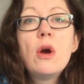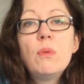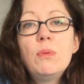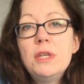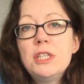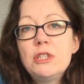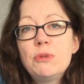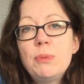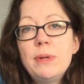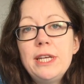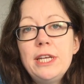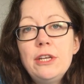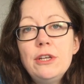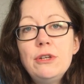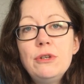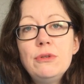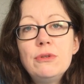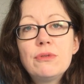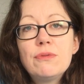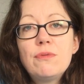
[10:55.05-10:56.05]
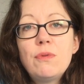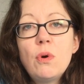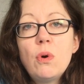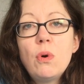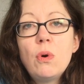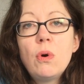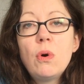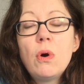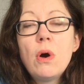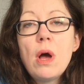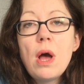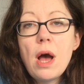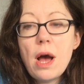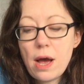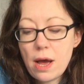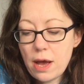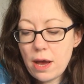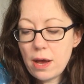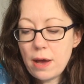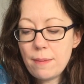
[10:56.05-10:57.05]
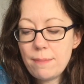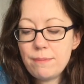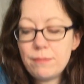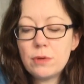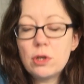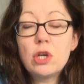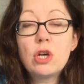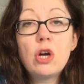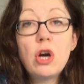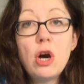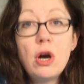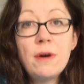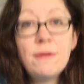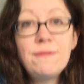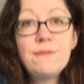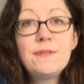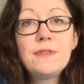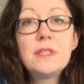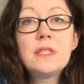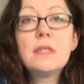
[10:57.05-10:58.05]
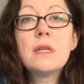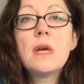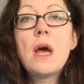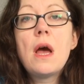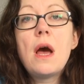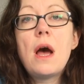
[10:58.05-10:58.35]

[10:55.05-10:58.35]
which we use for cuffs,